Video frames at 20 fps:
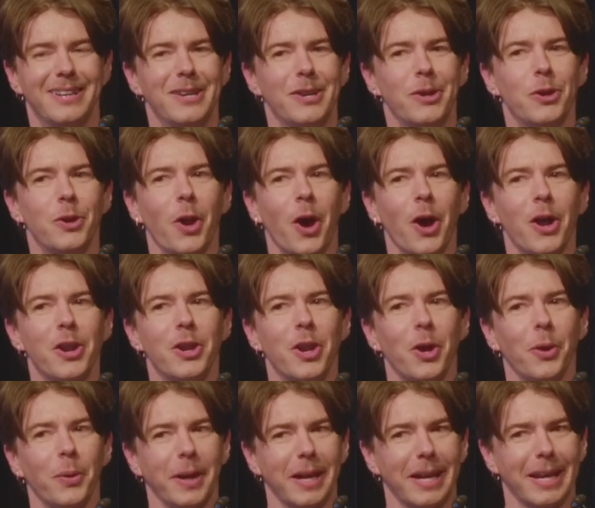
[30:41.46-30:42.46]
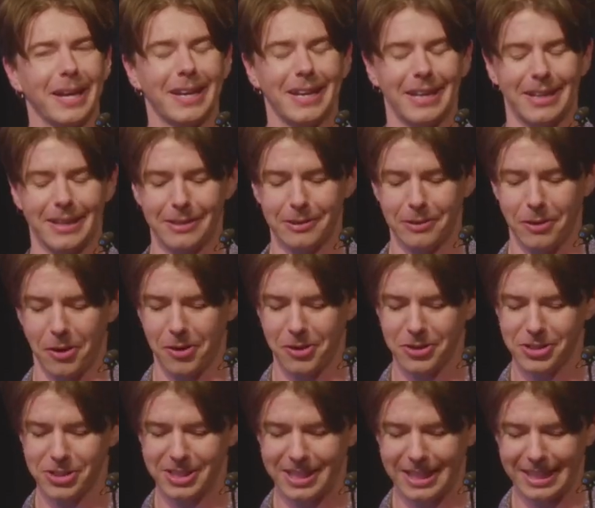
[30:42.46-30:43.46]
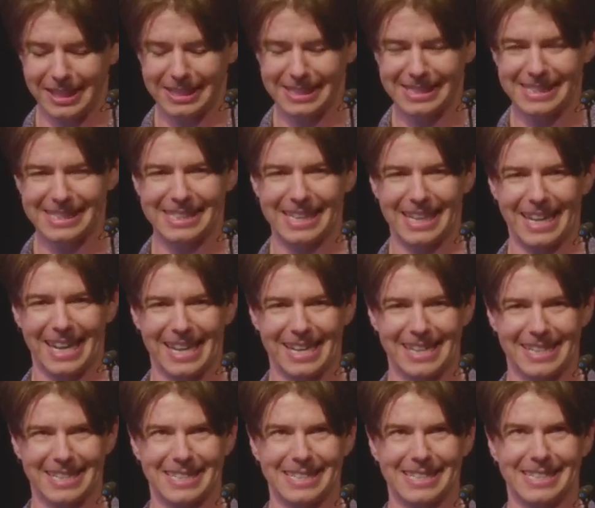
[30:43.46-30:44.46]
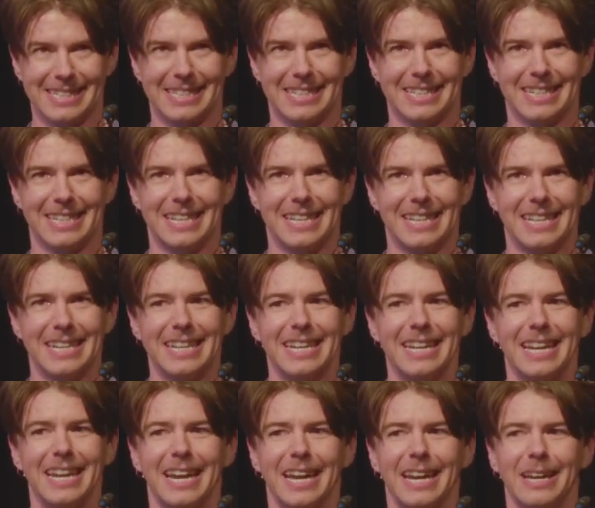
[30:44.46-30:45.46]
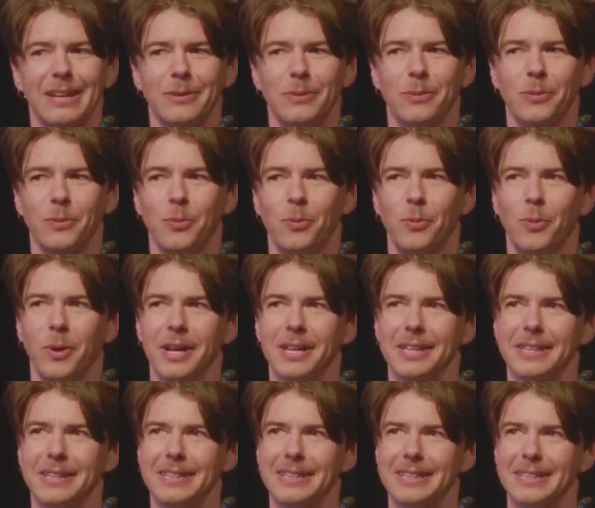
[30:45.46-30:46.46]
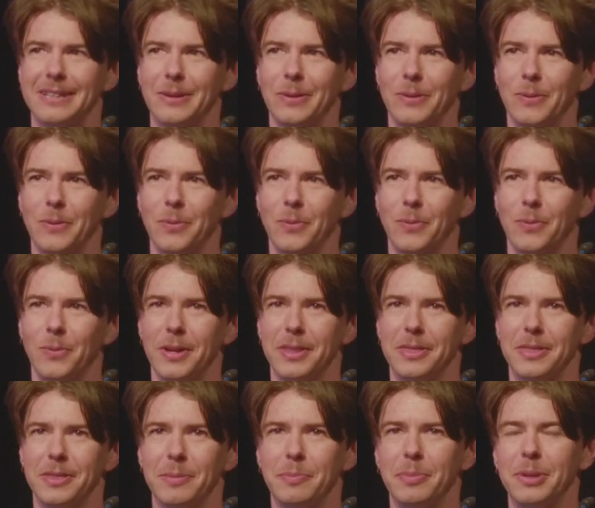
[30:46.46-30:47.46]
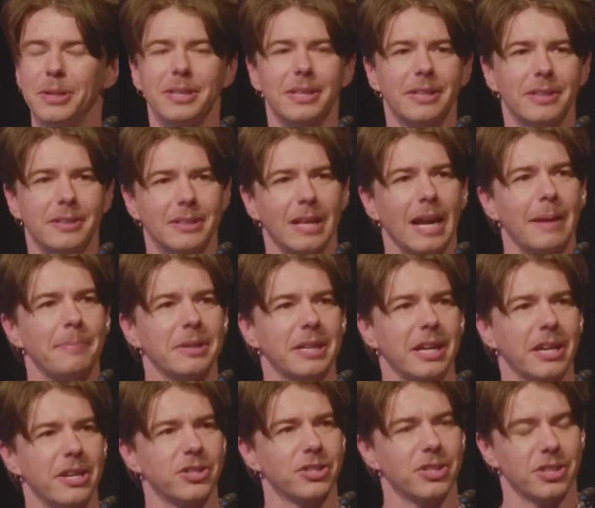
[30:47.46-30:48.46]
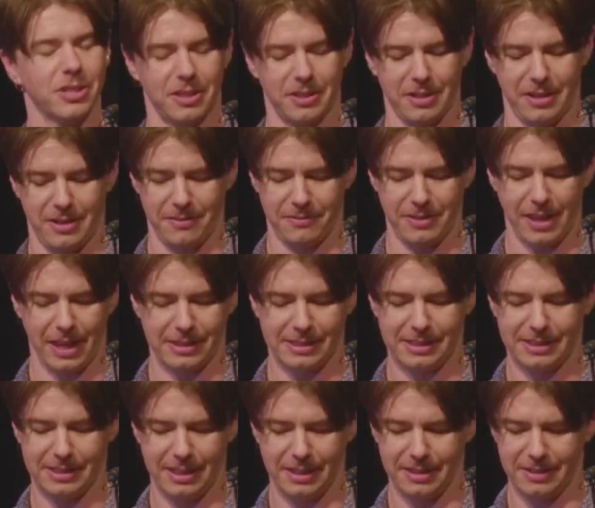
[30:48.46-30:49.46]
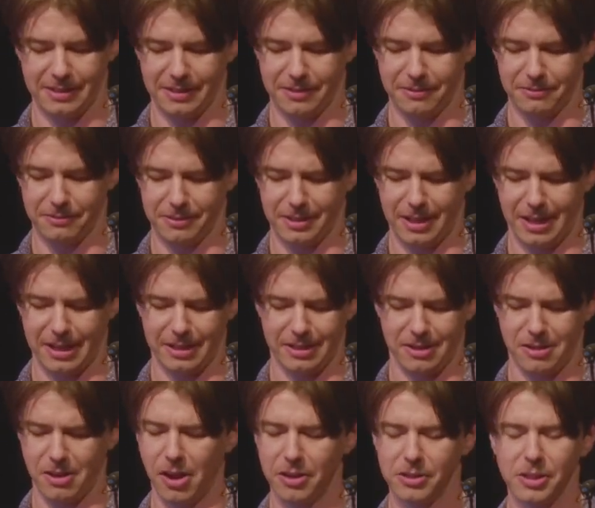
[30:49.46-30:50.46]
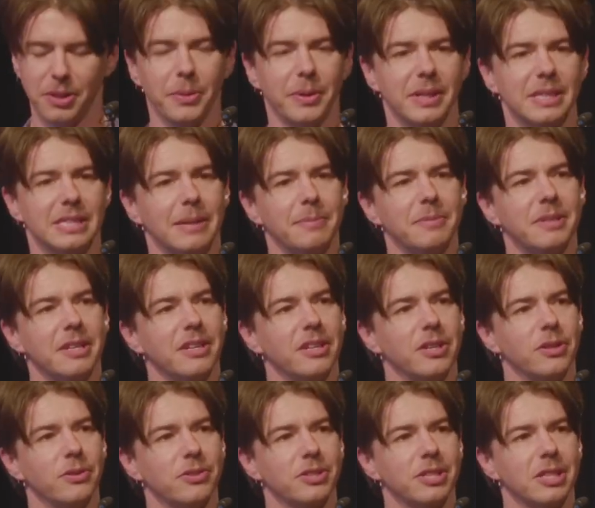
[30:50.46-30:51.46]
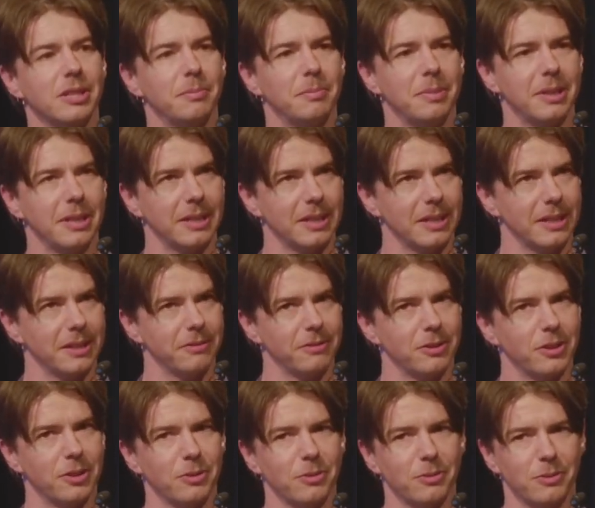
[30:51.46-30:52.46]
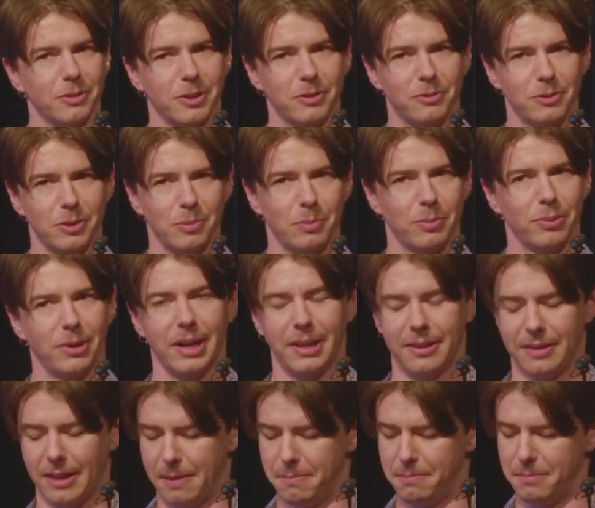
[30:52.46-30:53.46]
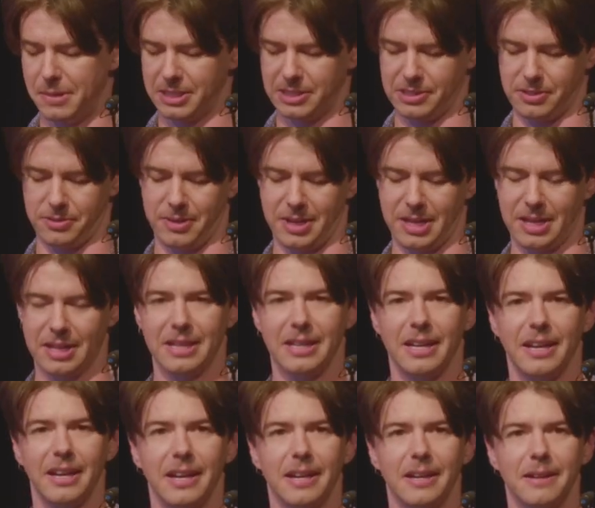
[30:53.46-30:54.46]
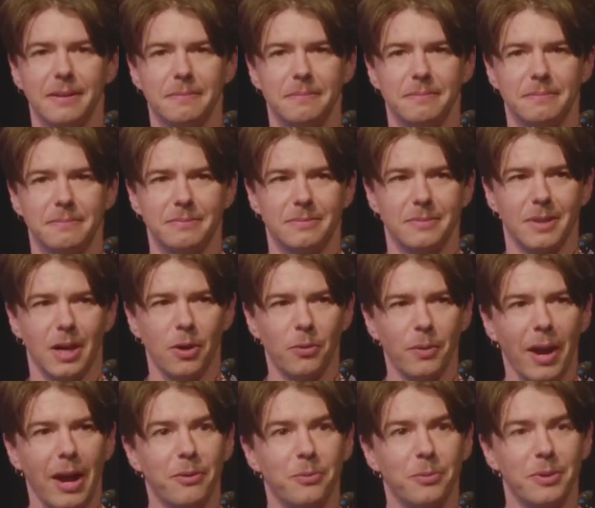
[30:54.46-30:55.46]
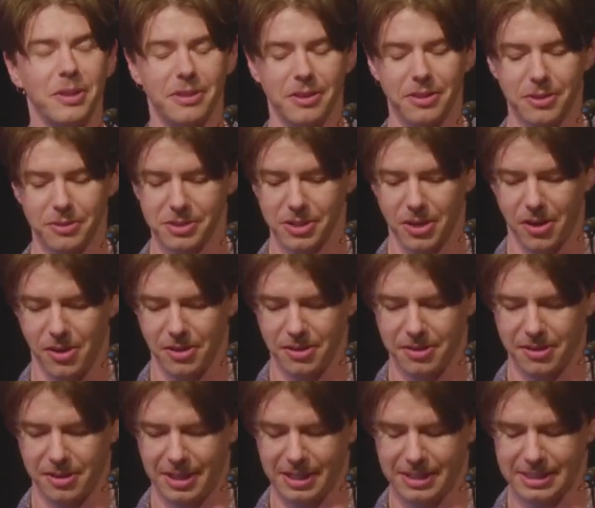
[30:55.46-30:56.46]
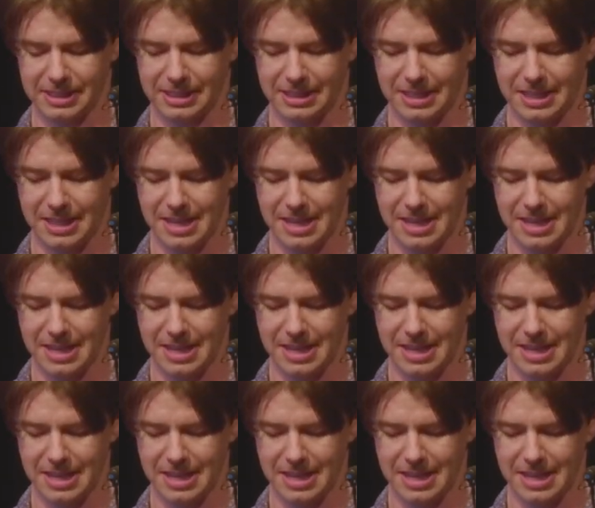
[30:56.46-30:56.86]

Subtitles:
not knowing large things and what the political application of that state of, like, not knowing something huge can be if you bring that mystery around with you to all things.